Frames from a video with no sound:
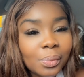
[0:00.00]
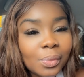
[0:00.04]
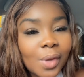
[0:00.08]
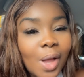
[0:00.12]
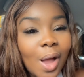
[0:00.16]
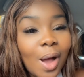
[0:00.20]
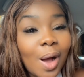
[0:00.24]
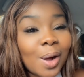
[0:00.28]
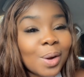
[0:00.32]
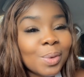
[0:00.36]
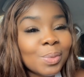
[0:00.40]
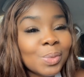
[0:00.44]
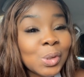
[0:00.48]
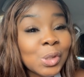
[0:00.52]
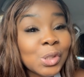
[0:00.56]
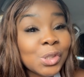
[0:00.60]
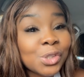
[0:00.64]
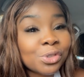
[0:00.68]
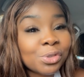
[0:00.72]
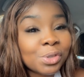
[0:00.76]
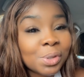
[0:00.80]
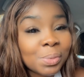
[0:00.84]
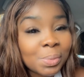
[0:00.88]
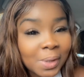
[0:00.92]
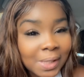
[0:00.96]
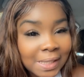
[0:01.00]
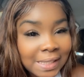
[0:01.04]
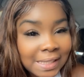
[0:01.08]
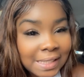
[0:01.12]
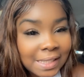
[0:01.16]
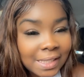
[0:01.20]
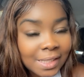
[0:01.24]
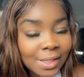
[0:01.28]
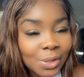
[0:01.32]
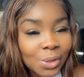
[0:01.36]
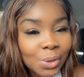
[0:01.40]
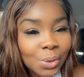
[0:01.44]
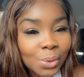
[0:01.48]
almost three
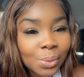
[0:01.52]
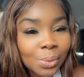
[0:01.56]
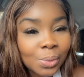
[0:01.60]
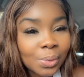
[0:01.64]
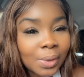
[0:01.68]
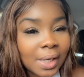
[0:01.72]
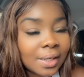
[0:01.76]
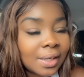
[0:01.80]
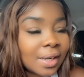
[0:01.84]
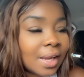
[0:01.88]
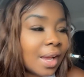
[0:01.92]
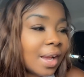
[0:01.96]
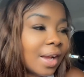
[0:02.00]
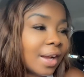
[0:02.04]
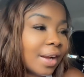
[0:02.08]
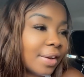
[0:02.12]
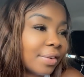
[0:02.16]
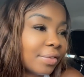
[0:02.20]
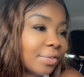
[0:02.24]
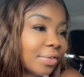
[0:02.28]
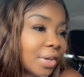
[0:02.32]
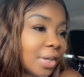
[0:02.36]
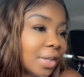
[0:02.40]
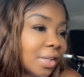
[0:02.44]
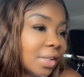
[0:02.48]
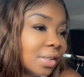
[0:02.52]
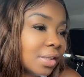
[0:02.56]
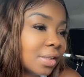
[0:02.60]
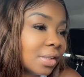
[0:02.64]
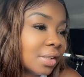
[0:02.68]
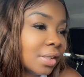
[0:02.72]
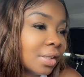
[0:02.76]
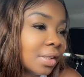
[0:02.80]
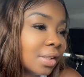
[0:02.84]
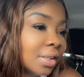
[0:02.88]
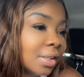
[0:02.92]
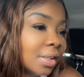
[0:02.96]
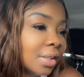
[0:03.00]
months, two and a half, right?
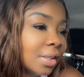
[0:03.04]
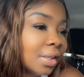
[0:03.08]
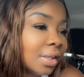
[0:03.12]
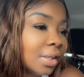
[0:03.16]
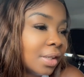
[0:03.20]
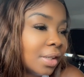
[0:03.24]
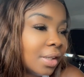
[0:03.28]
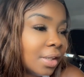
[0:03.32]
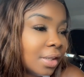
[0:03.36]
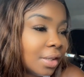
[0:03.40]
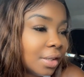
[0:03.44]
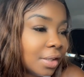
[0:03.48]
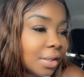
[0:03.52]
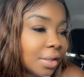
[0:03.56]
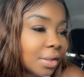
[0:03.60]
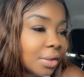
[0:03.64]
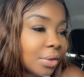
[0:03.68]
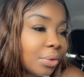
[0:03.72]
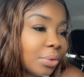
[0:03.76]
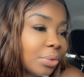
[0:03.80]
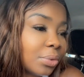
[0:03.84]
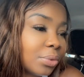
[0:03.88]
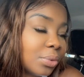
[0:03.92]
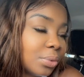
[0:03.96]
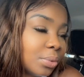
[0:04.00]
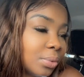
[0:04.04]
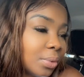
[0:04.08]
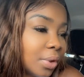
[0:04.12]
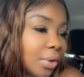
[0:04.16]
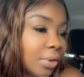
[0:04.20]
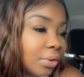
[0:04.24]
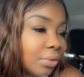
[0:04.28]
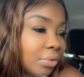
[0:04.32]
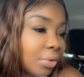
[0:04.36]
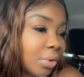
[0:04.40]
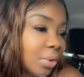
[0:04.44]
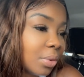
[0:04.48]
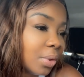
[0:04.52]
Or two and
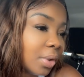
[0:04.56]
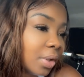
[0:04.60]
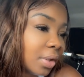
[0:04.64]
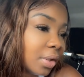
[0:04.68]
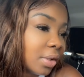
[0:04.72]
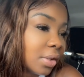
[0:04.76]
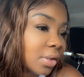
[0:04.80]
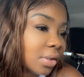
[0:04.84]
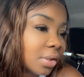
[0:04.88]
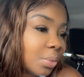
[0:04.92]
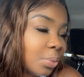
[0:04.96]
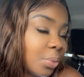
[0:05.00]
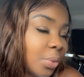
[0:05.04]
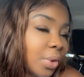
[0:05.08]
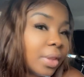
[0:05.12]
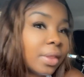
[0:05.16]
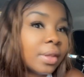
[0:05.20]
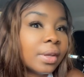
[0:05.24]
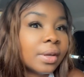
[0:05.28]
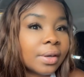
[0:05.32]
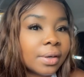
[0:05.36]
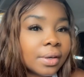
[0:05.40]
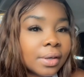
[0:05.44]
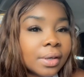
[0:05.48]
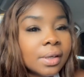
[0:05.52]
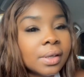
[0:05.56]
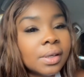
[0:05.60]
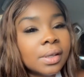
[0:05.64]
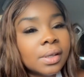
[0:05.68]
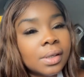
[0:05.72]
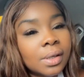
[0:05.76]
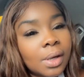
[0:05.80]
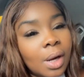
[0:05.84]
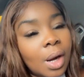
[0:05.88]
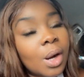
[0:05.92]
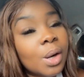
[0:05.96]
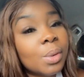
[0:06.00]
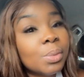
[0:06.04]
three quarters, somewhere there.
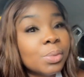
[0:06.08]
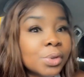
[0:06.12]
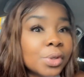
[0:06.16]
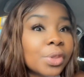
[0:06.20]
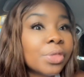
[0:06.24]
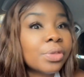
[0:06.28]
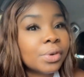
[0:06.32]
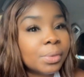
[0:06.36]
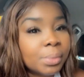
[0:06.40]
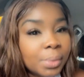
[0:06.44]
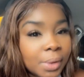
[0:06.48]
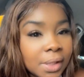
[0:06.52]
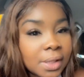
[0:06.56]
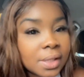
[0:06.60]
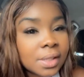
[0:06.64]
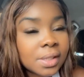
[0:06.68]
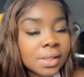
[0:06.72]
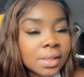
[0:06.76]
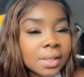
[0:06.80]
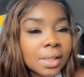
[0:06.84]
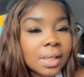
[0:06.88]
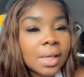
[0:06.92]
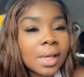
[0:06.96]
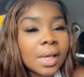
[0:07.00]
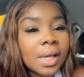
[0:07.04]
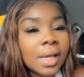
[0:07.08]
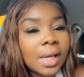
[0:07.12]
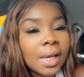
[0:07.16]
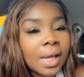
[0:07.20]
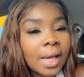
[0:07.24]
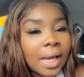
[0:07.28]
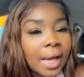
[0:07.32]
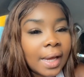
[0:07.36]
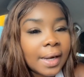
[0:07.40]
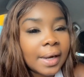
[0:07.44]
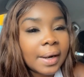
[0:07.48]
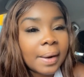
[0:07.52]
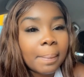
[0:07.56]
Almost three months,
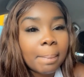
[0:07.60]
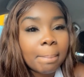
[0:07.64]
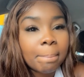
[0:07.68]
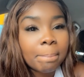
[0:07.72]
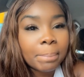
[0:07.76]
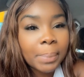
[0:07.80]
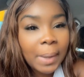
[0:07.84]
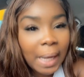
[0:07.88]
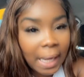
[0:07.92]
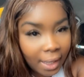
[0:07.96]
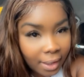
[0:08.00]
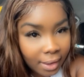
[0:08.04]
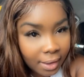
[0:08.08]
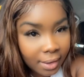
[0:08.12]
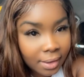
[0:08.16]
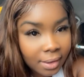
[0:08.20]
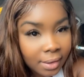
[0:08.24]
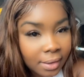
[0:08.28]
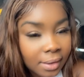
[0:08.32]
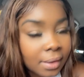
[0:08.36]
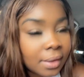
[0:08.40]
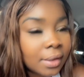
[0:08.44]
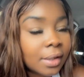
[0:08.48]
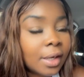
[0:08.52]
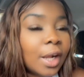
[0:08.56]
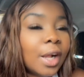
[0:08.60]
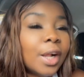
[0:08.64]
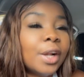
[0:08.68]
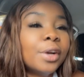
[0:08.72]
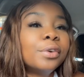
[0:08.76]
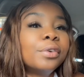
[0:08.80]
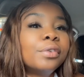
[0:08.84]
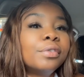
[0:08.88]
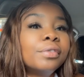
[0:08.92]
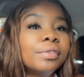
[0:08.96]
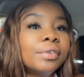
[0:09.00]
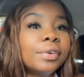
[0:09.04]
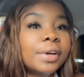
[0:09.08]
and I'm back
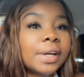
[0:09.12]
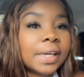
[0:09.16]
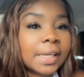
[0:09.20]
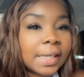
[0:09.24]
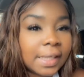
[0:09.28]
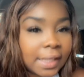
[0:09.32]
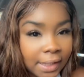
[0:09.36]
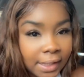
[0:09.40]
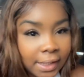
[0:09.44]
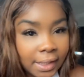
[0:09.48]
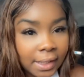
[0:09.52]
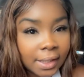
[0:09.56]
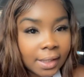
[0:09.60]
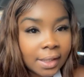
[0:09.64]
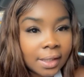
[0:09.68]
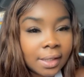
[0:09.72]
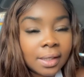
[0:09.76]
already.